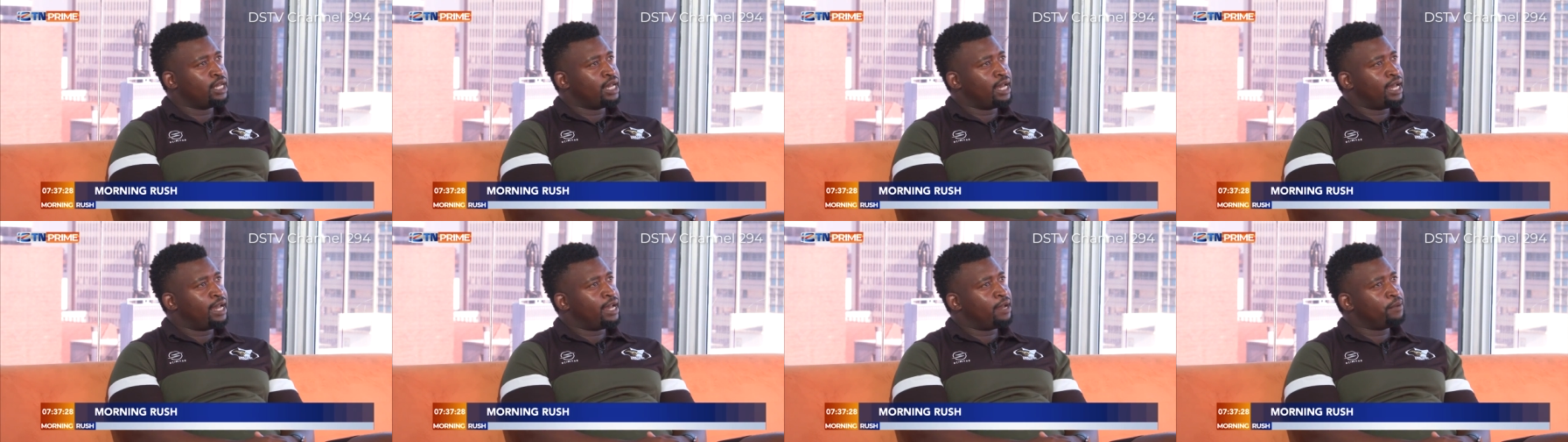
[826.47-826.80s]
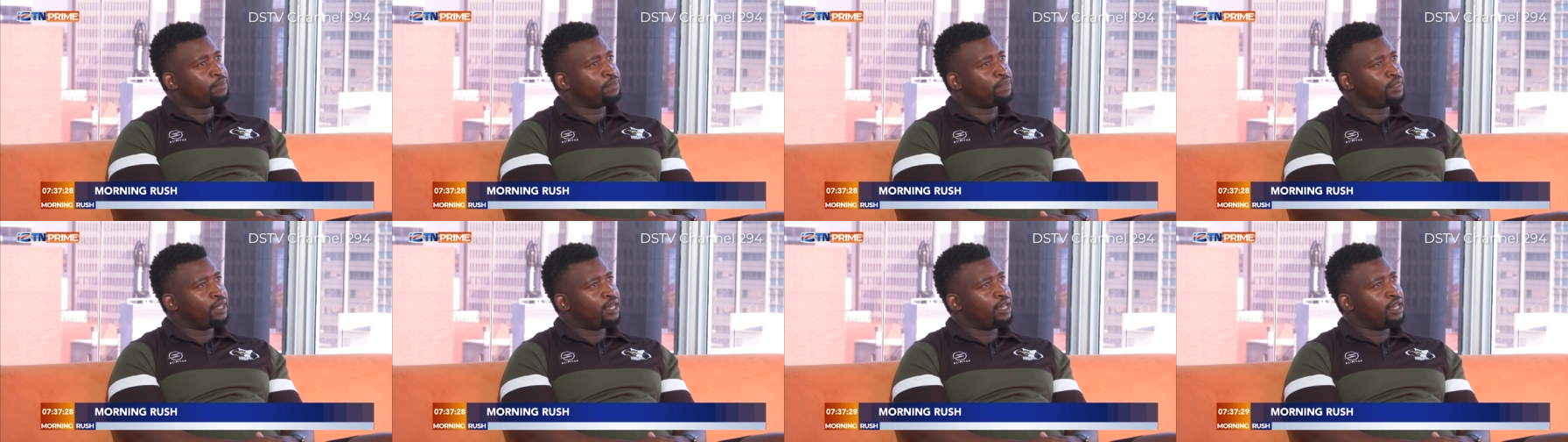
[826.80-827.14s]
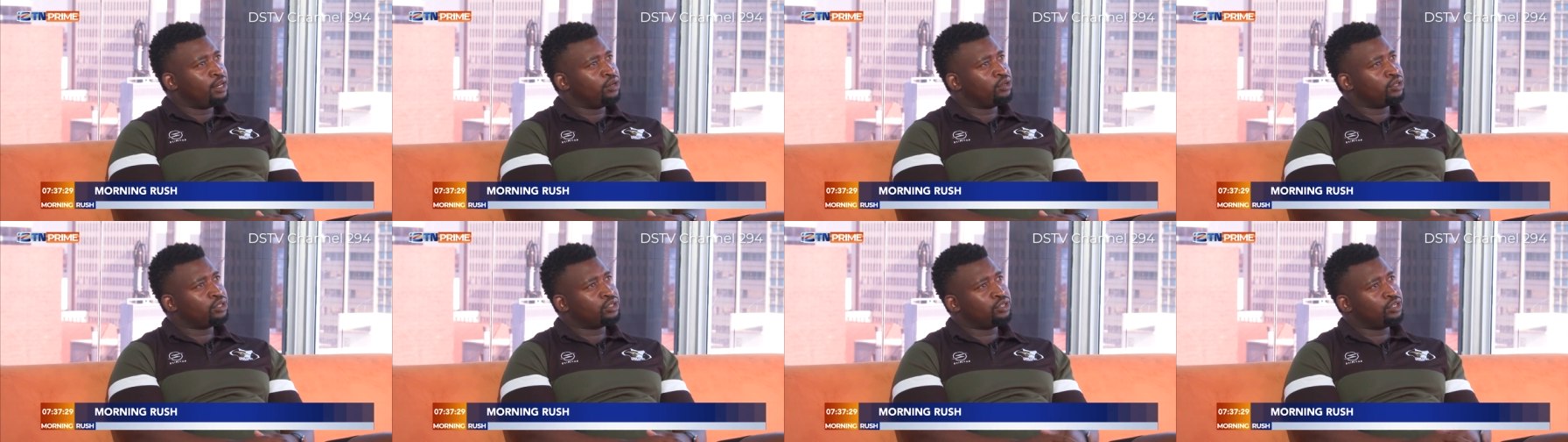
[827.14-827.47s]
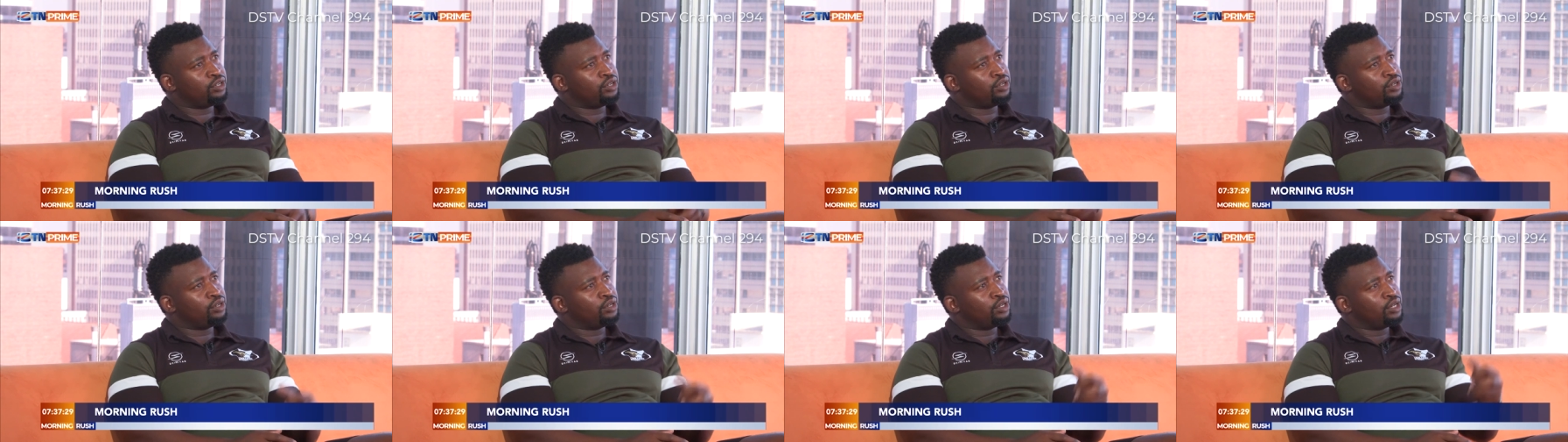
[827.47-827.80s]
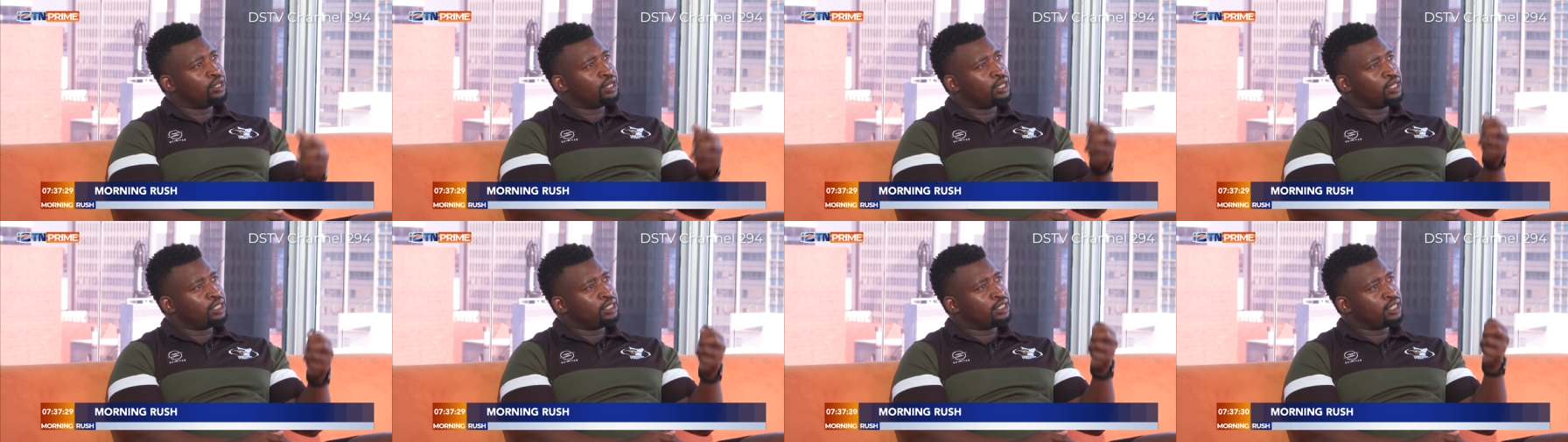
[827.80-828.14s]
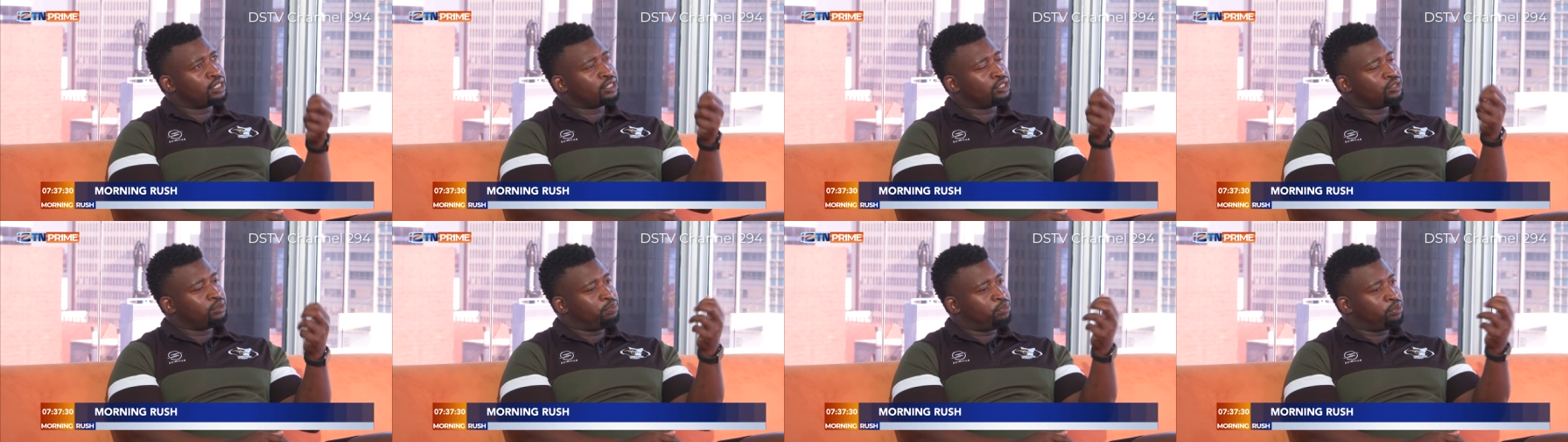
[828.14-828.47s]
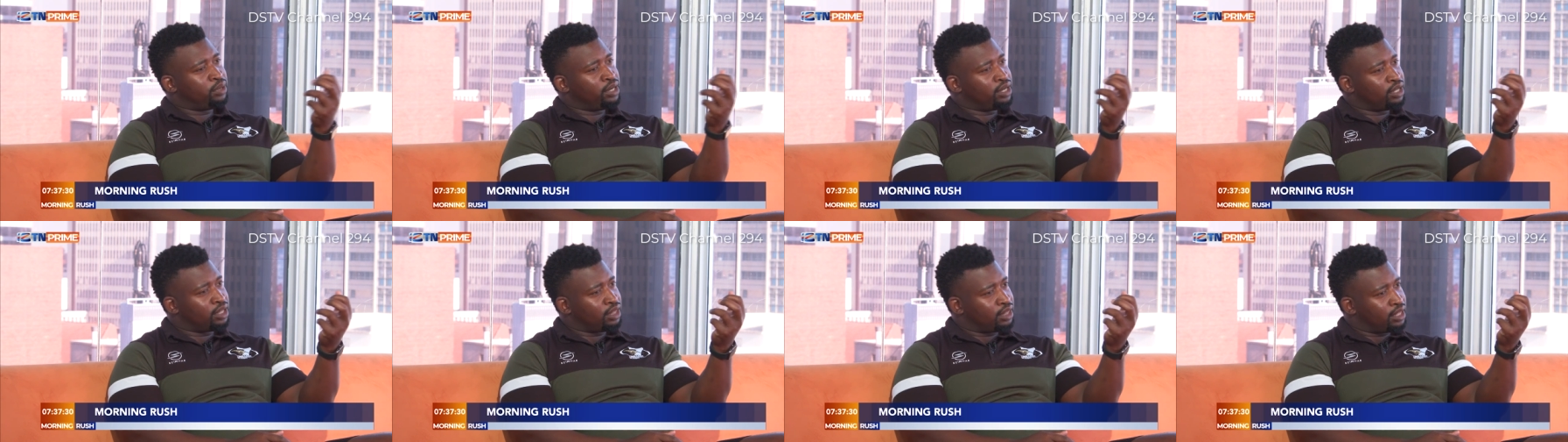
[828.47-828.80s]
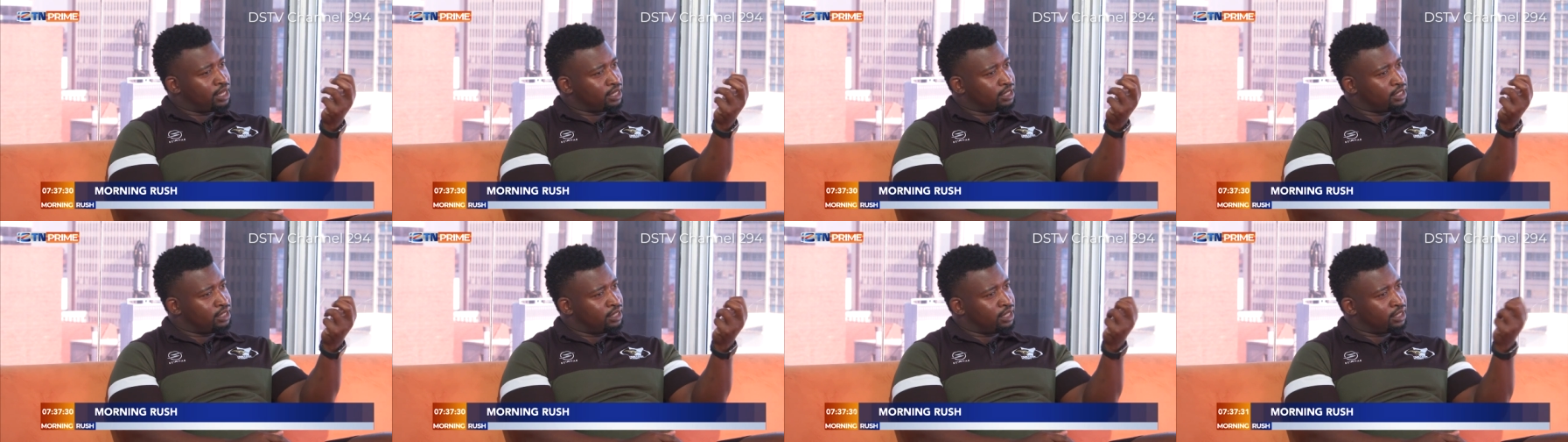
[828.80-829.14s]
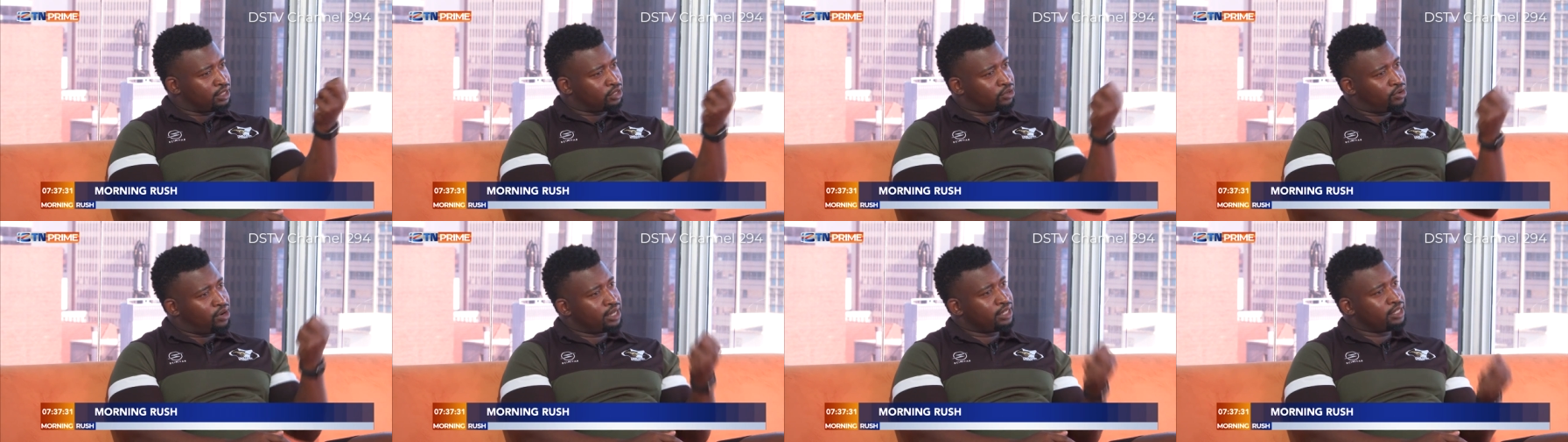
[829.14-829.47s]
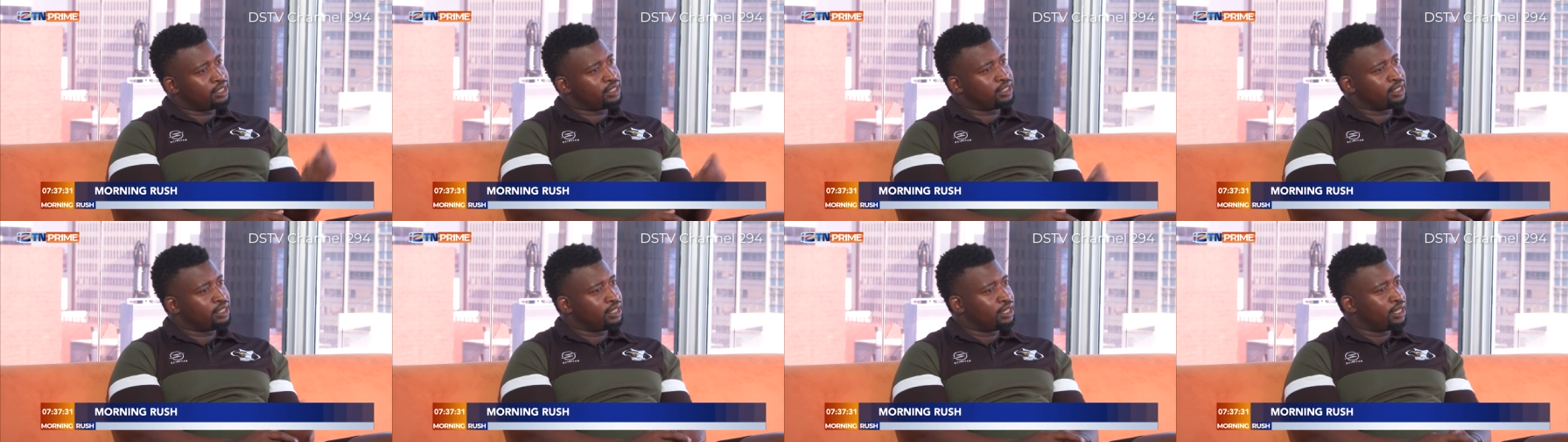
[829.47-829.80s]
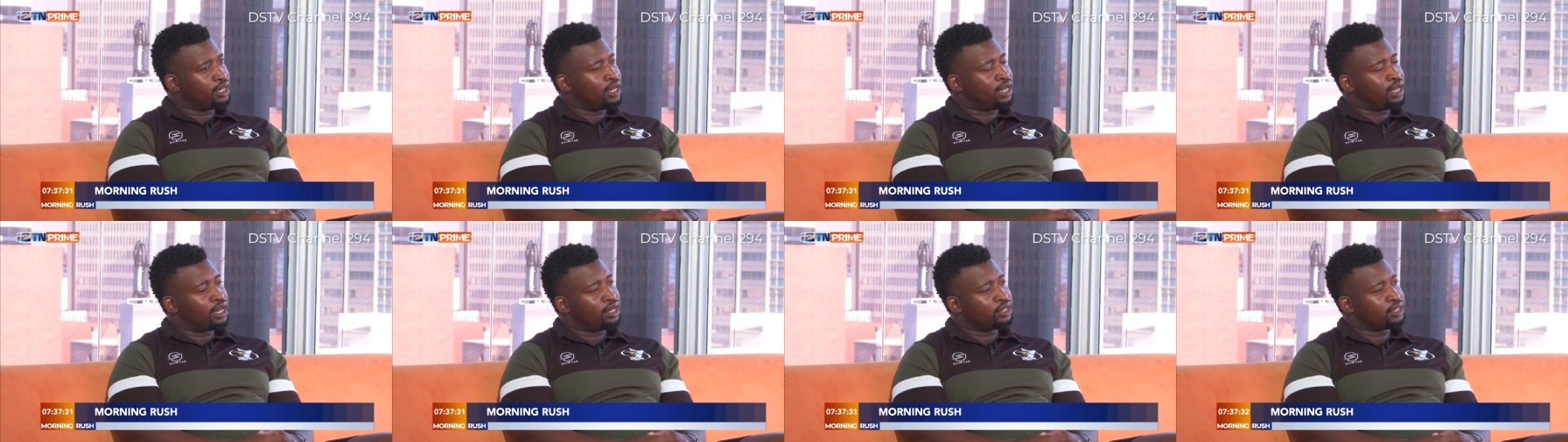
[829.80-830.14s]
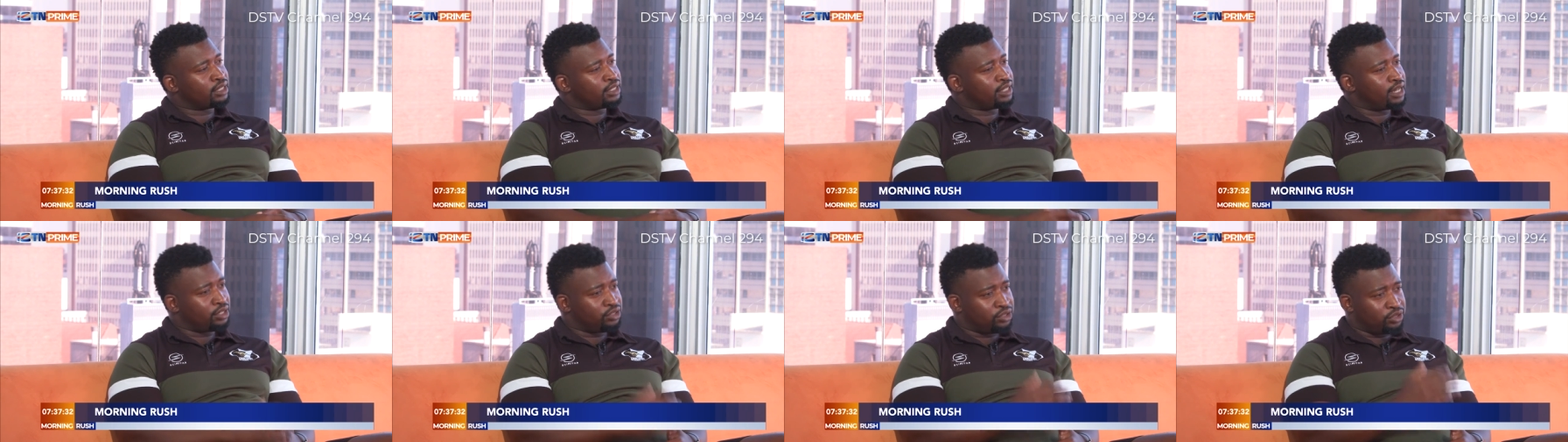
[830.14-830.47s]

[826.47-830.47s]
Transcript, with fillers: Um, and also just to bring that, that quality uh, outside.